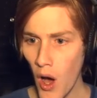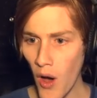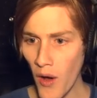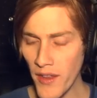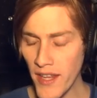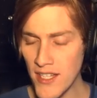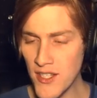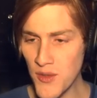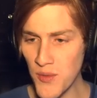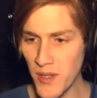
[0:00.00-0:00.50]

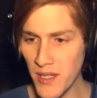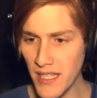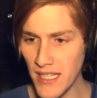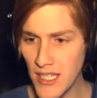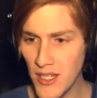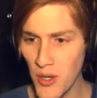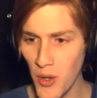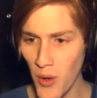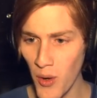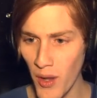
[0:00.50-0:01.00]
Oh, that's
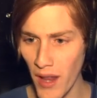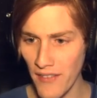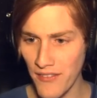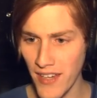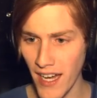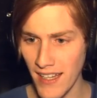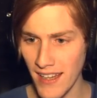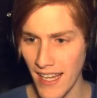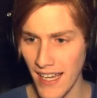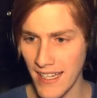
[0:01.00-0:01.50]
really cool. I've
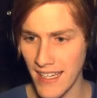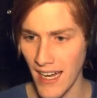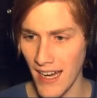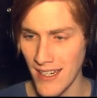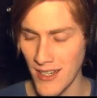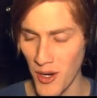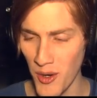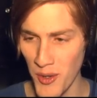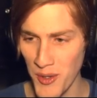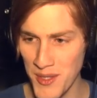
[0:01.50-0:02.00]
got like
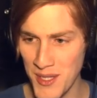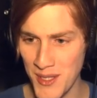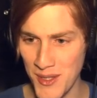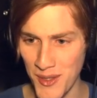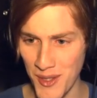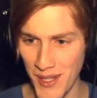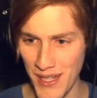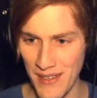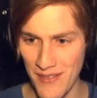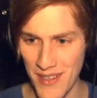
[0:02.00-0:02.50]
an old
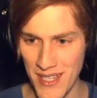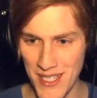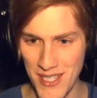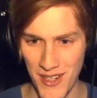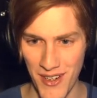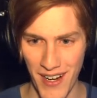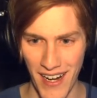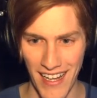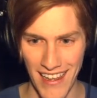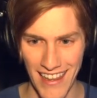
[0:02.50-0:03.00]
school
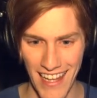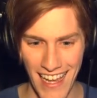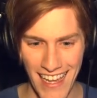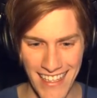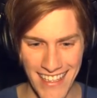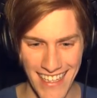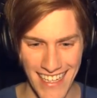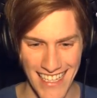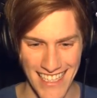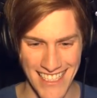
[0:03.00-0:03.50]
inventory. I
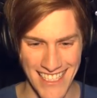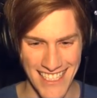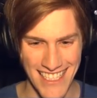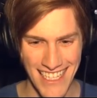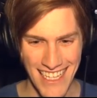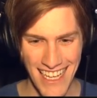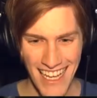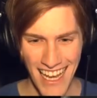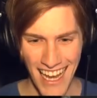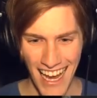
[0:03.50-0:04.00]
like it.
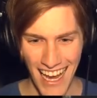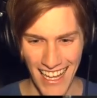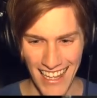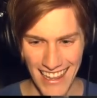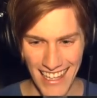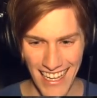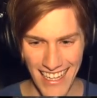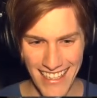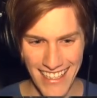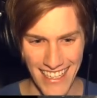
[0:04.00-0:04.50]
I
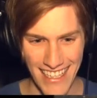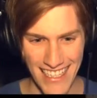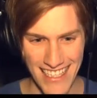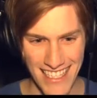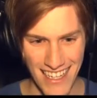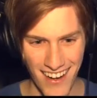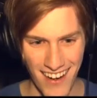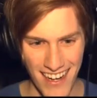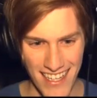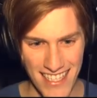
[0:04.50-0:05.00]
like
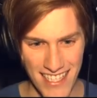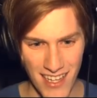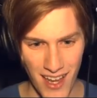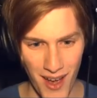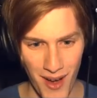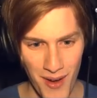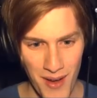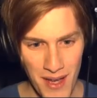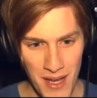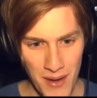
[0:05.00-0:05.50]
it. All right,
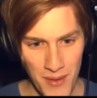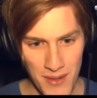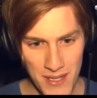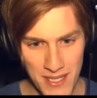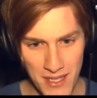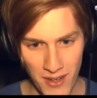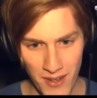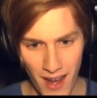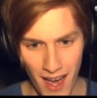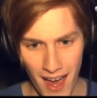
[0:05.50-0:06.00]
so
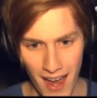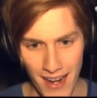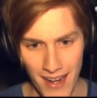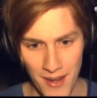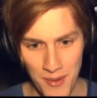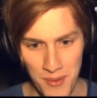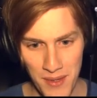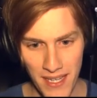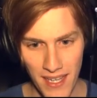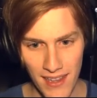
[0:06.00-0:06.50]
what's going
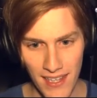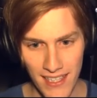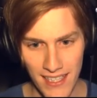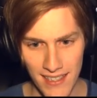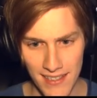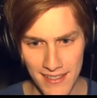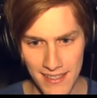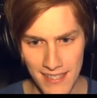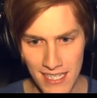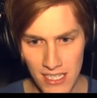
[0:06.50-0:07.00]
on? We got
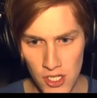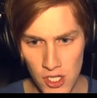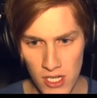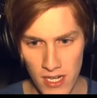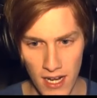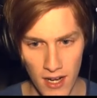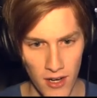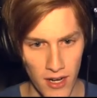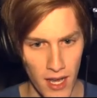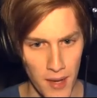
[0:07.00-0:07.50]
like a
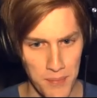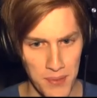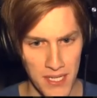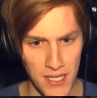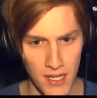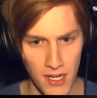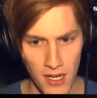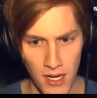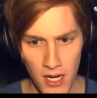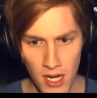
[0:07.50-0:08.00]
kitchen area up
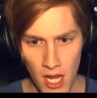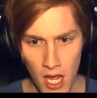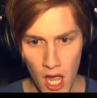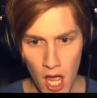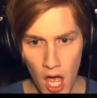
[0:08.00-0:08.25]
here.